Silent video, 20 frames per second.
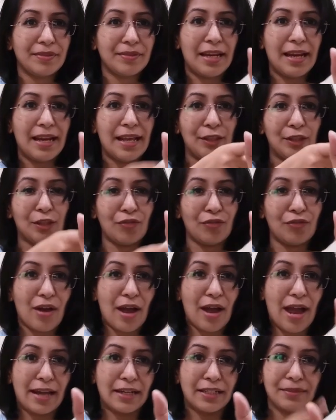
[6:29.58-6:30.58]
the length of
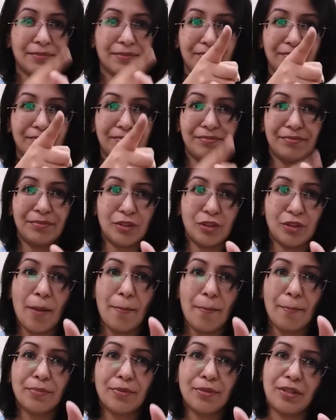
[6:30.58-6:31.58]
your hand,
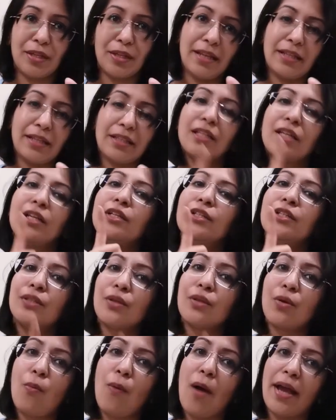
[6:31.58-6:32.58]
top to the length.
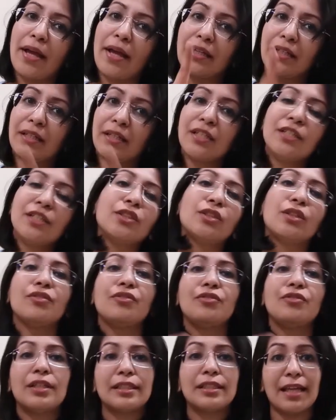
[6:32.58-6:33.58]
So Y. So
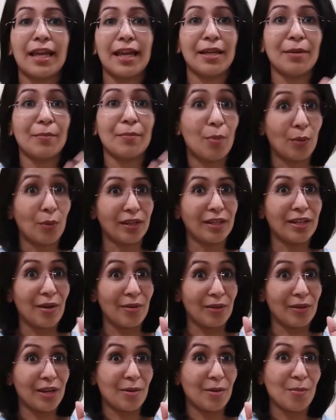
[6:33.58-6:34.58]
if you're saying,
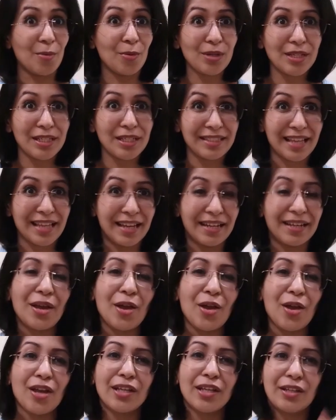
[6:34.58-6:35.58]
now here bonus sign,
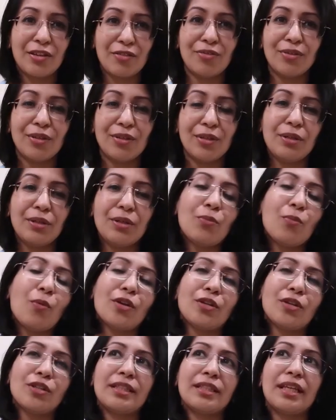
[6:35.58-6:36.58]
if we
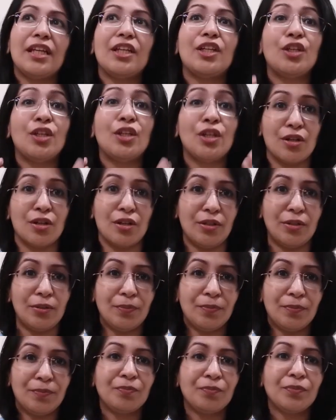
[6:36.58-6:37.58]
want to say year,
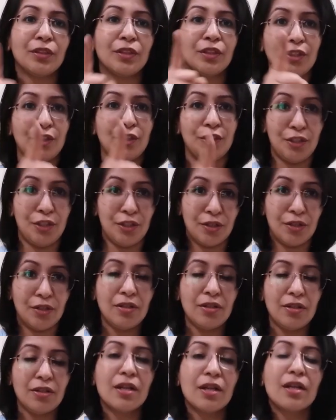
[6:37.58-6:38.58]

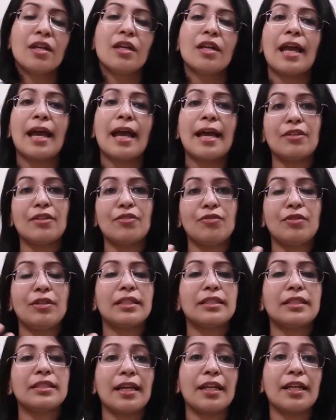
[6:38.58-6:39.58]
year, and if we
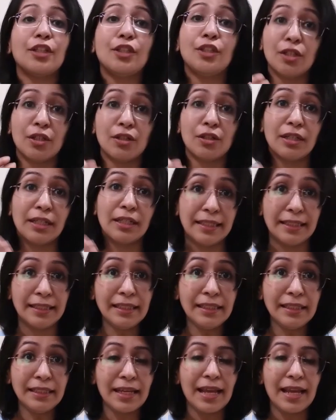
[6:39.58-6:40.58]
are saying
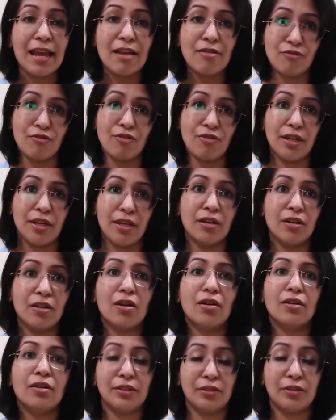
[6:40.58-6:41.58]
yearly, every year,
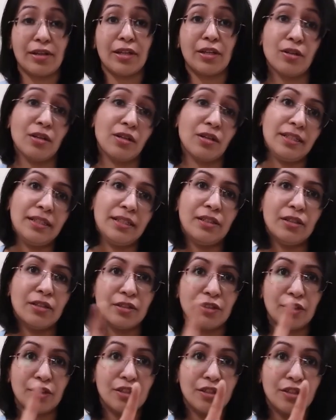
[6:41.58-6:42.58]
or regularly,
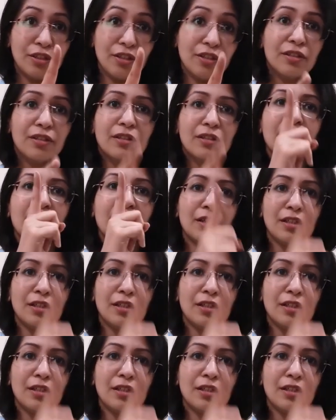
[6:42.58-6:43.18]
year.